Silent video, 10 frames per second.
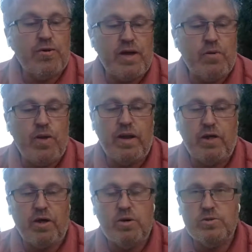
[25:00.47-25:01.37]
or they're getting ready
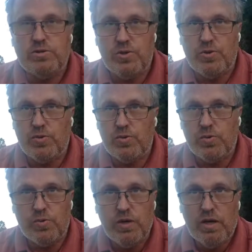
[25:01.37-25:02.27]
to go
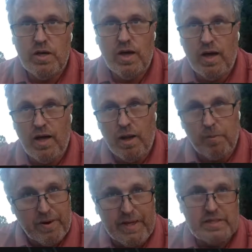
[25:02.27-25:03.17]
to
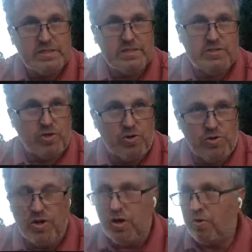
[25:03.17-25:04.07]
a place to,
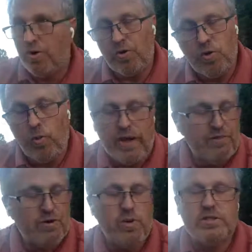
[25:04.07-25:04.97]
go to
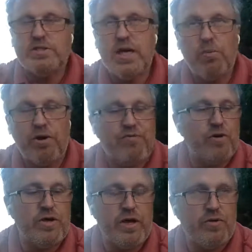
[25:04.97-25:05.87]
Kuwait. They're going somewhere
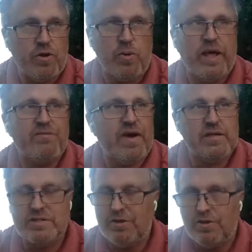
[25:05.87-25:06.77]
for a year. They're going to
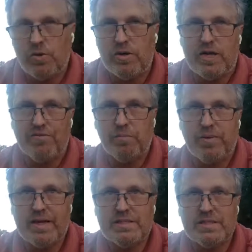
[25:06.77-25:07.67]
Afghanistan. They're going to
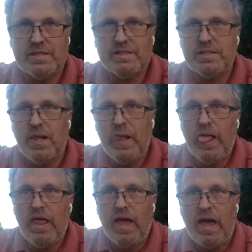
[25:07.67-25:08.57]
different places.
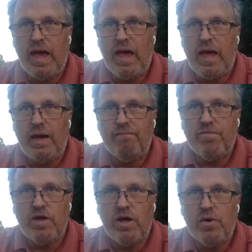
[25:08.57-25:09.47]

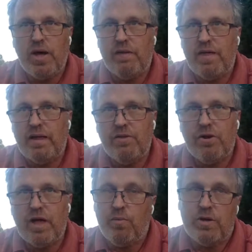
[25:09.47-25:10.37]
And, and then
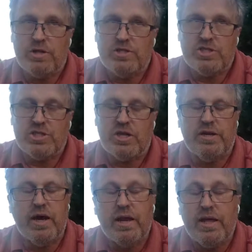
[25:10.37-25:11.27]
they're like, well, you just
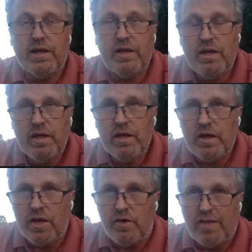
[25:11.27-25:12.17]
shouldn't have done
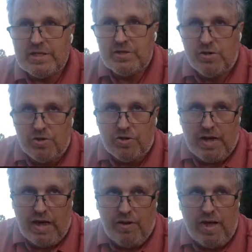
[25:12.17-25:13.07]
it. That's their
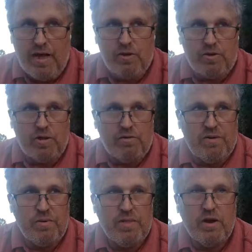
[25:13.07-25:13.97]
outlook
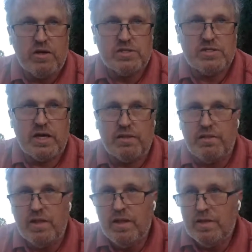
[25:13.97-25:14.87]
on it. But then all of a
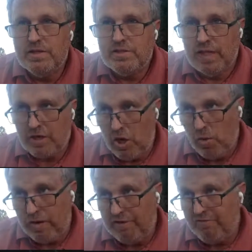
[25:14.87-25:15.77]
sudden they
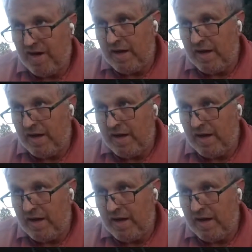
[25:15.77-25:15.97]
go and they